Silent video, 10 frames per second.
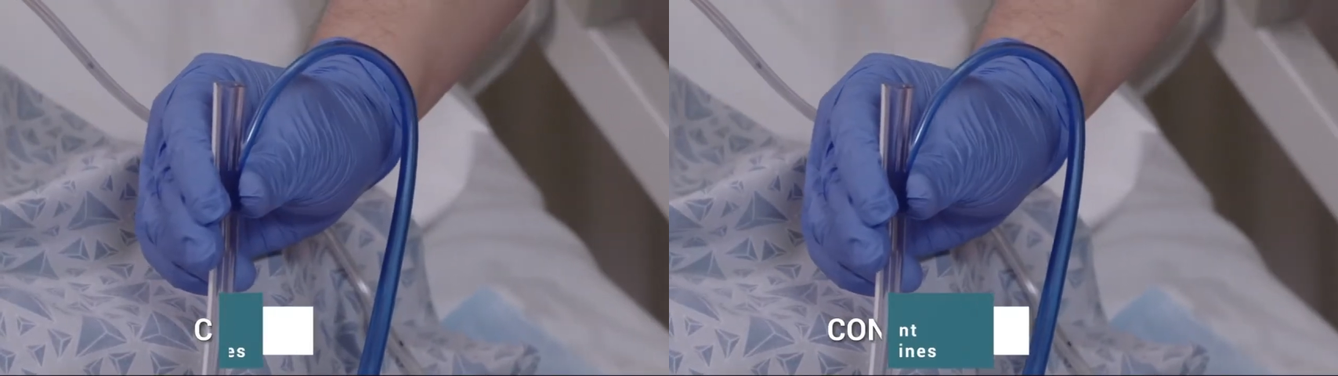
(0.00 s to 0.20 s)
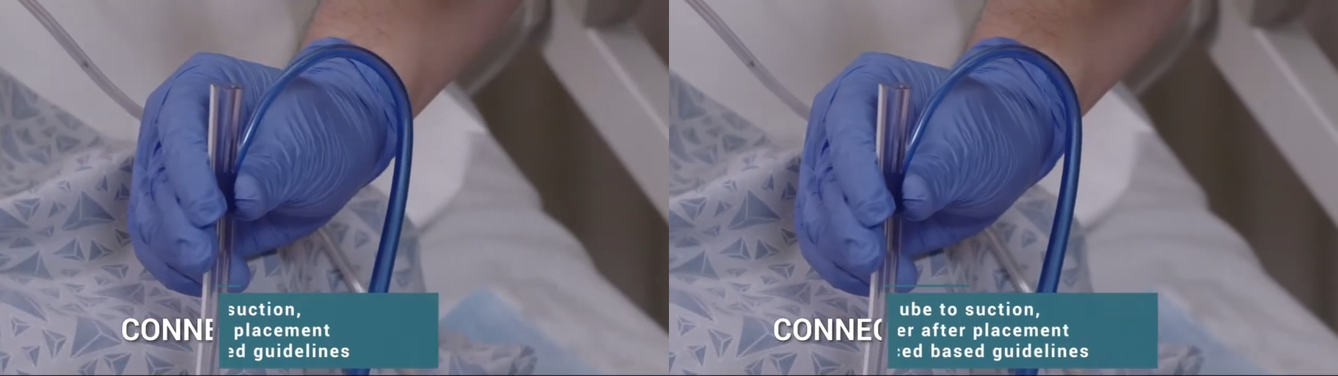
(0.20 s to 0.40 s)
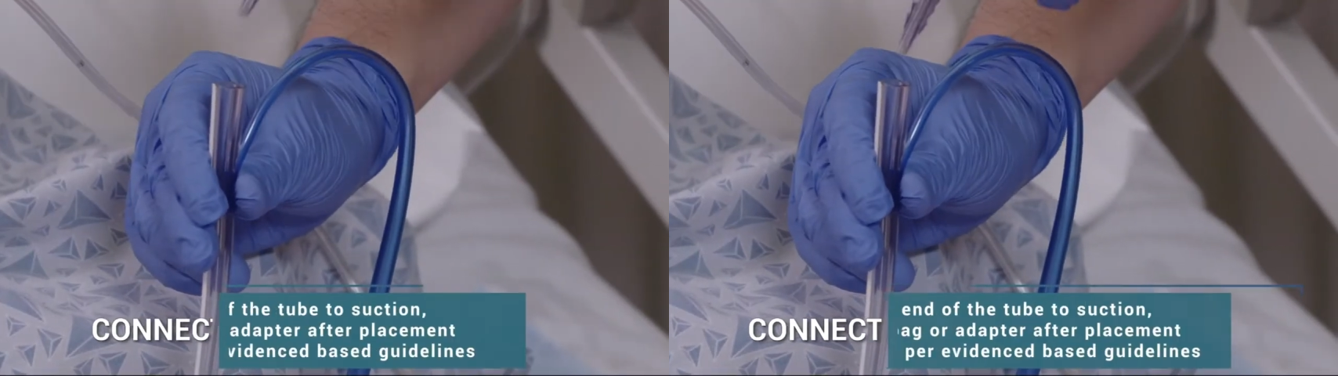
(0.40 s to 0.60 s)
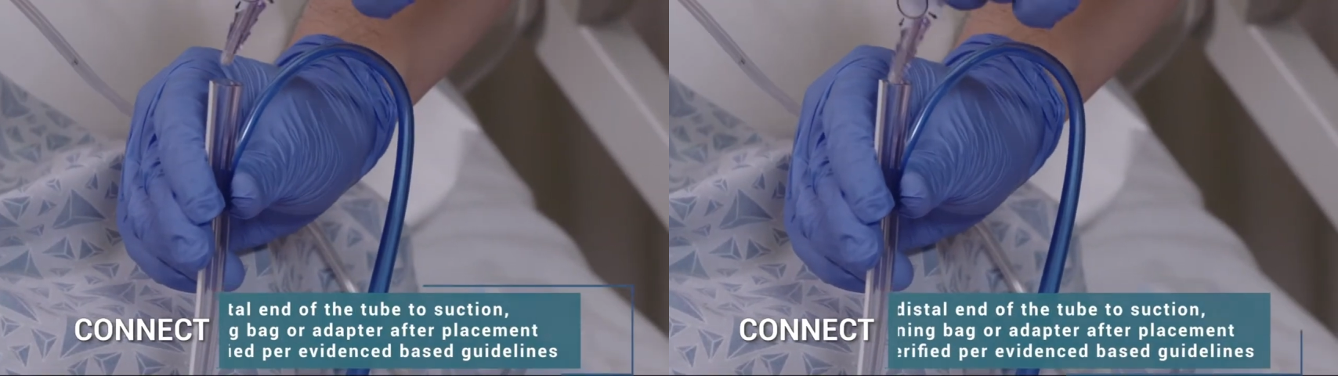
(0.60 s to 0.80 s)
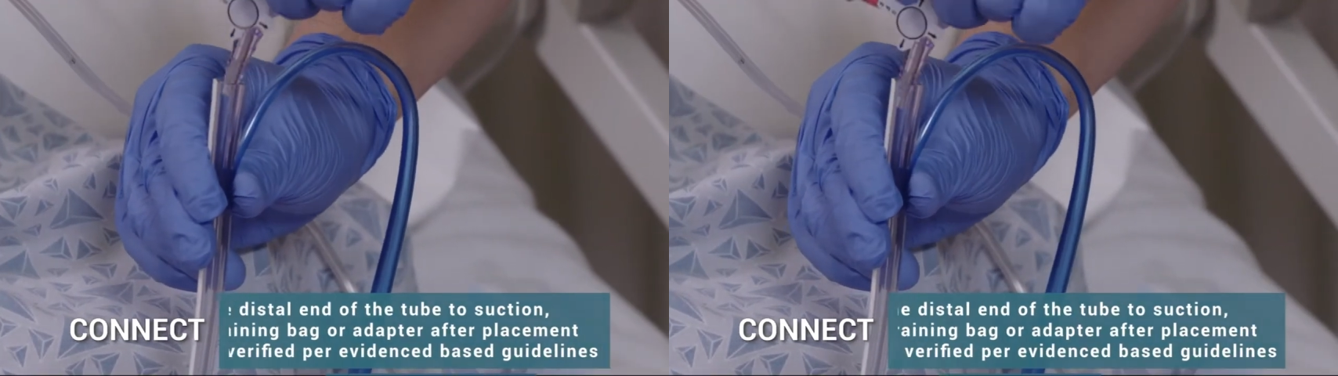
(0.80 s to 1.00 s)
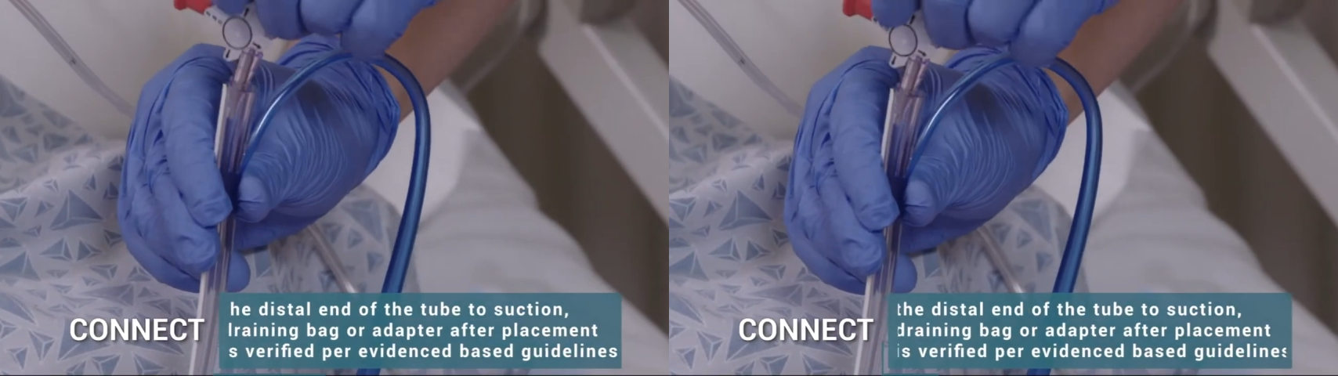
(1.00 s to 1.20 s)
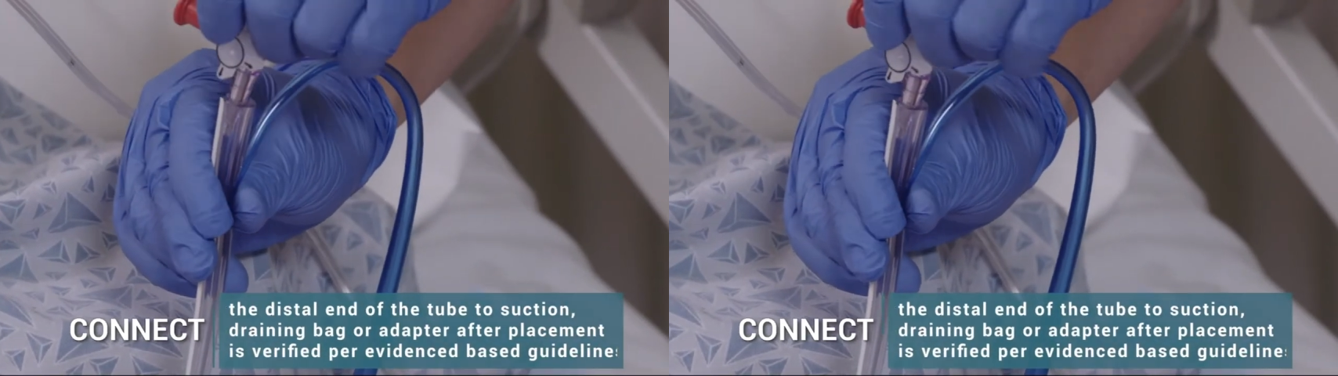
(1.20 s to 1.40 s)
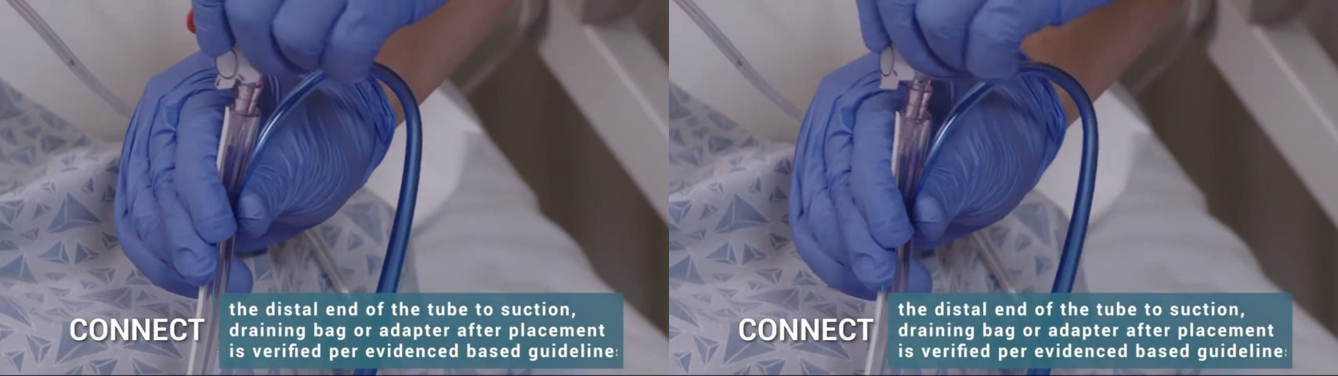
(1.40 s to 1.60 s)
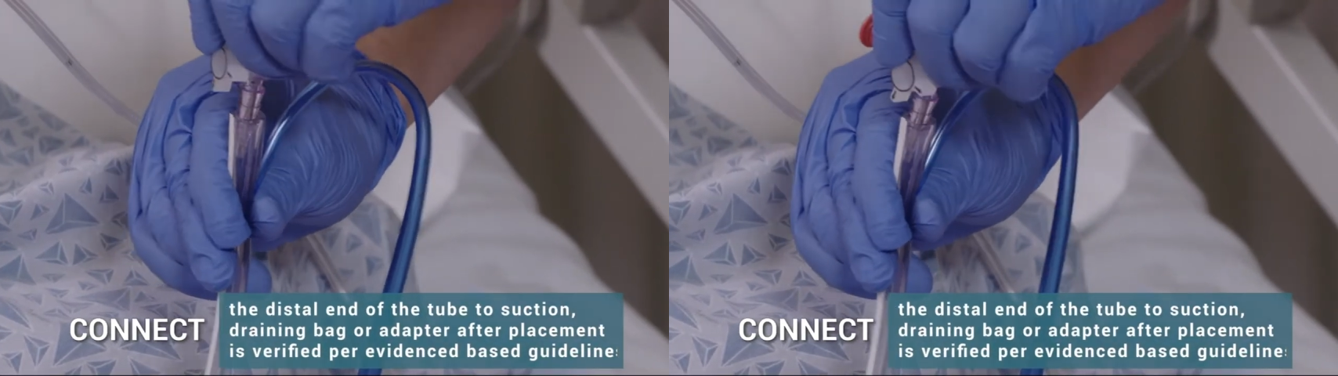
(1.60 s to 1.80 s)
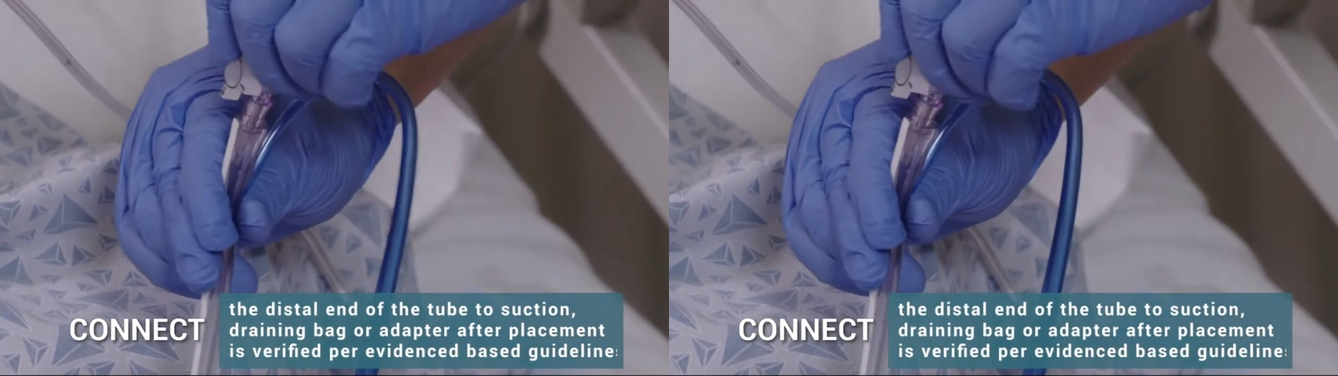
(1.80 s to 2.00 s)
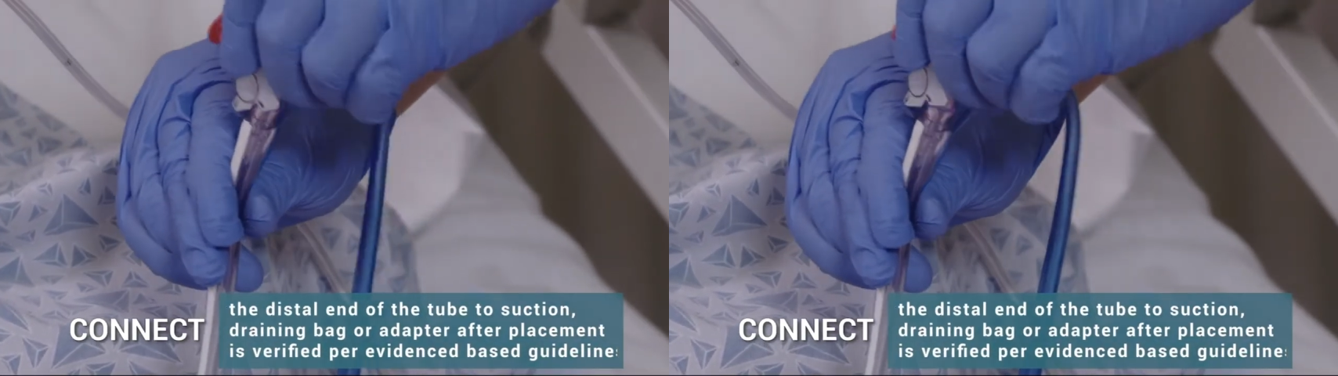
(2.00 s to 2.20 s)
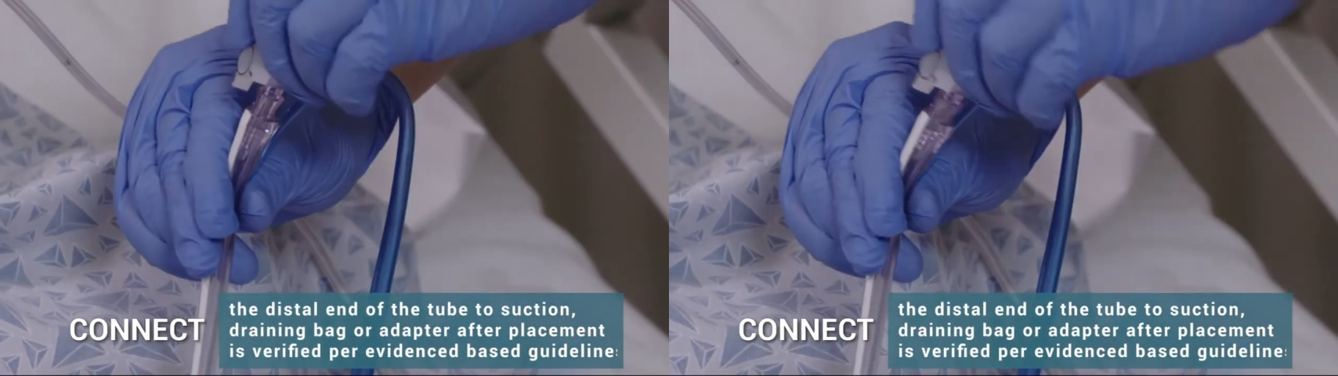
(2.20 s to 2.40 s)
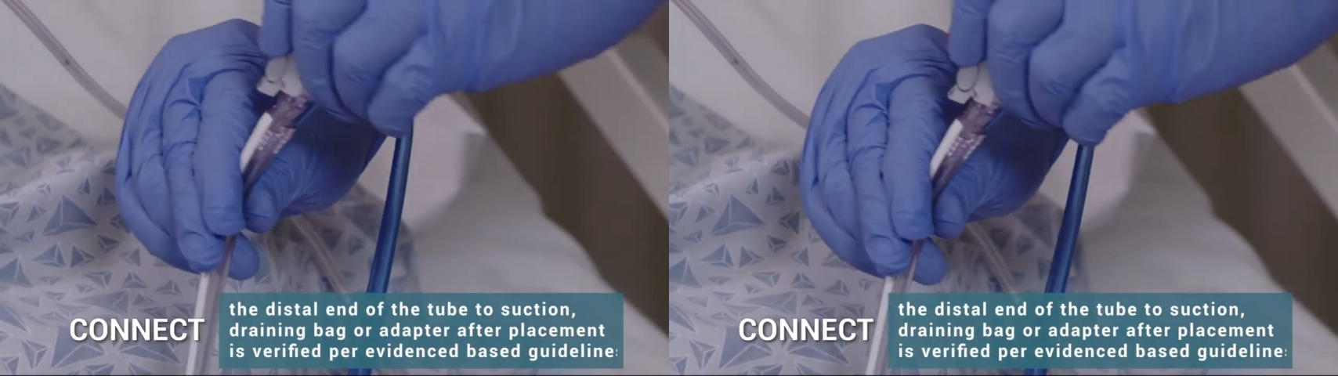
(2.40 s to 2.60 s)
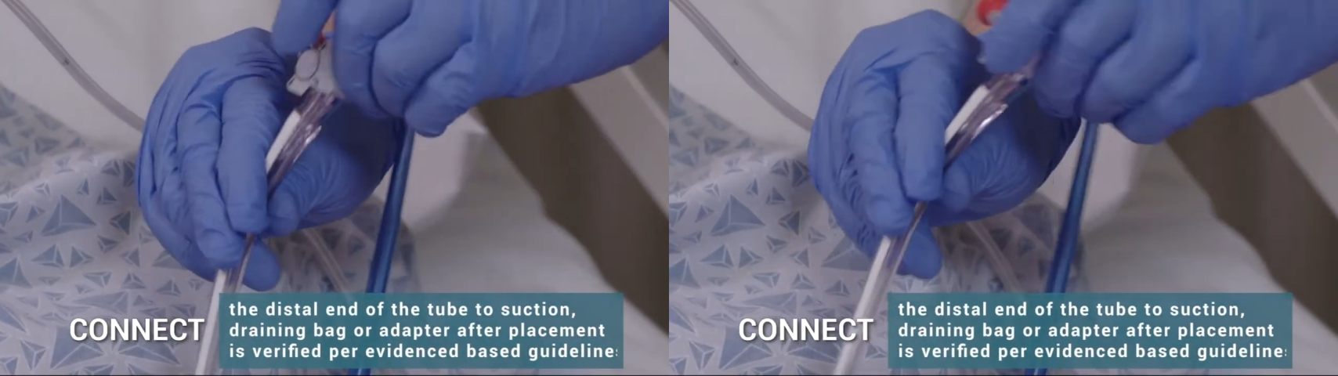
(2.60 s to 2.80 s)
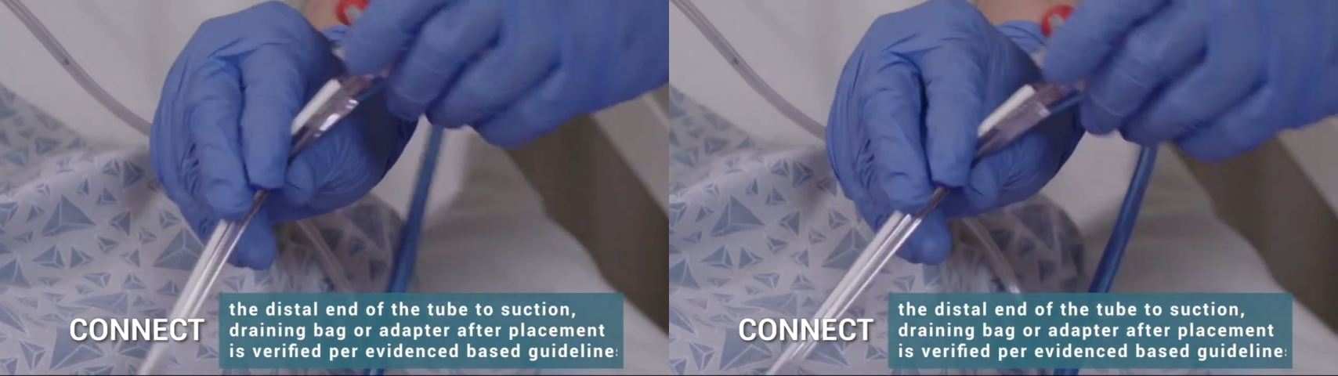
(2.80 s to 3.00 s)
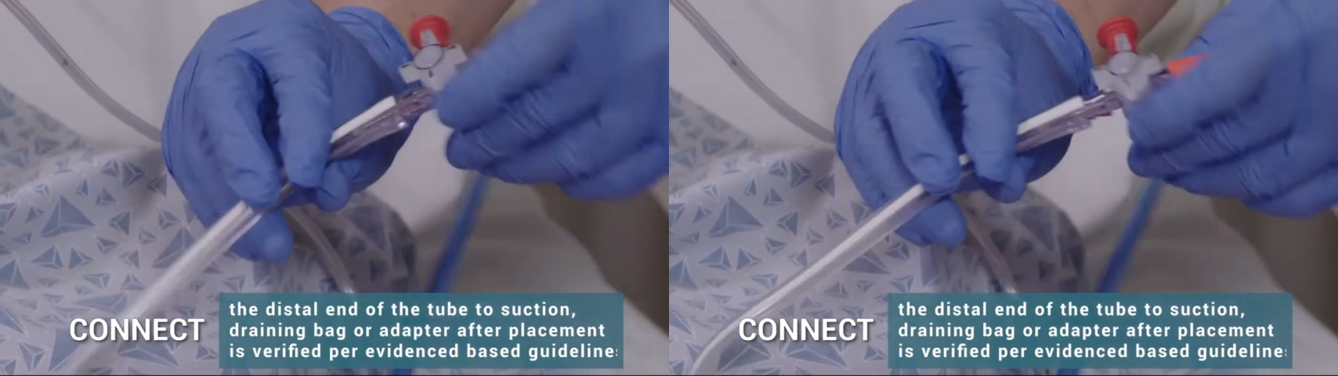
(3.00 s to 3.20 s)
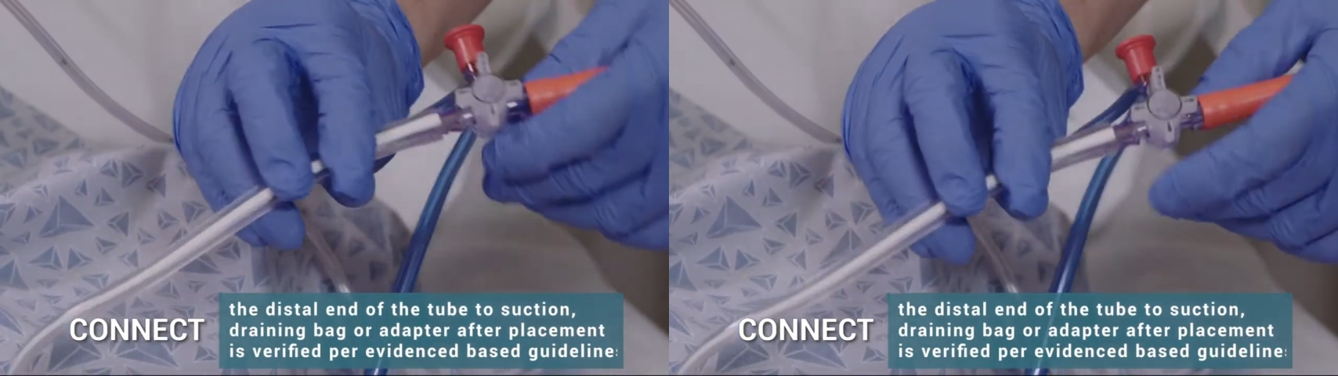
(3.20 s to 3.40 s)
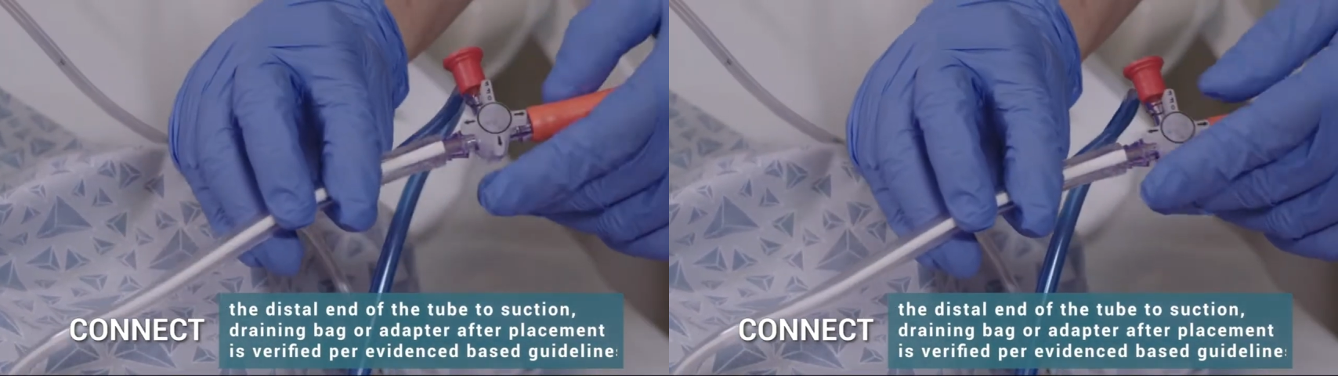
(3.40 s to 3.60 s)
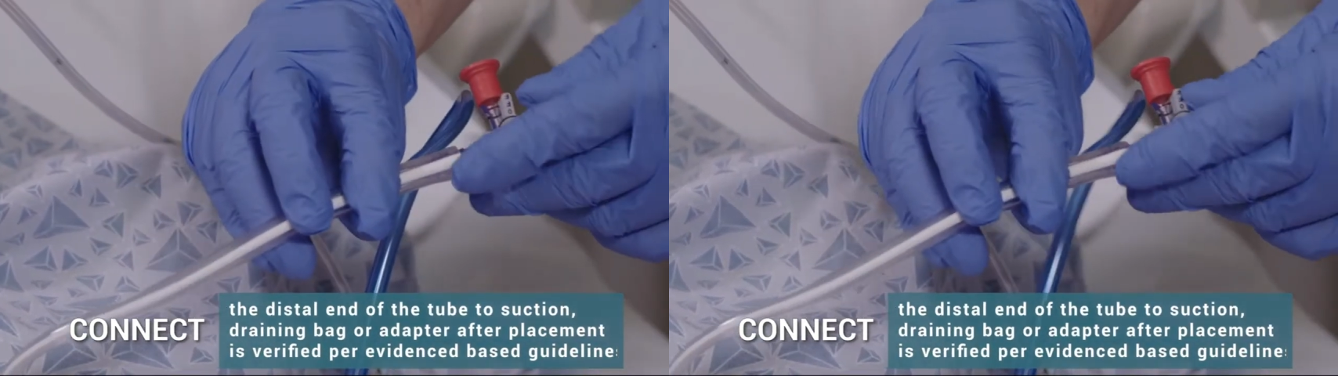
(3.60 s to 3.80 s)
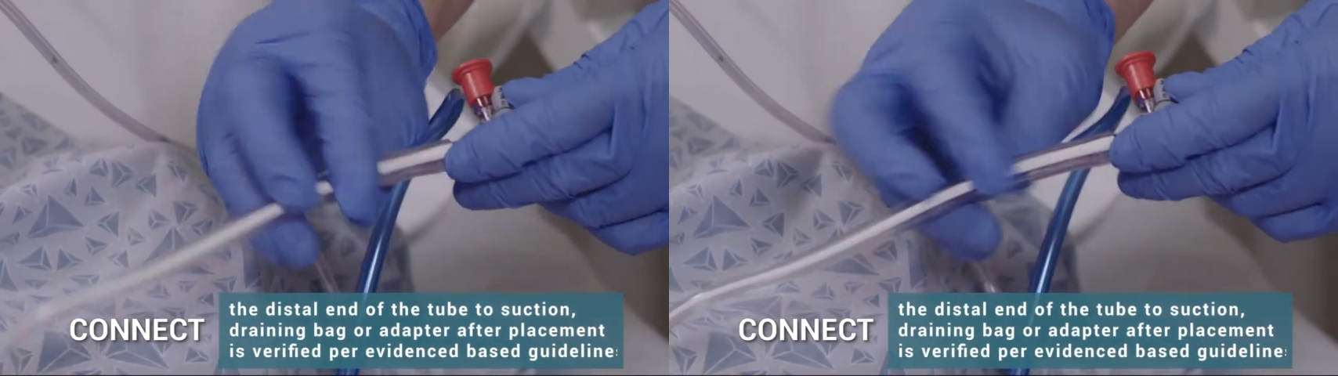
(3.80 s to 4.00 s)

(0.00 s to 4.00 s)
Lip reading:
No face is visible, so there are no lips to read.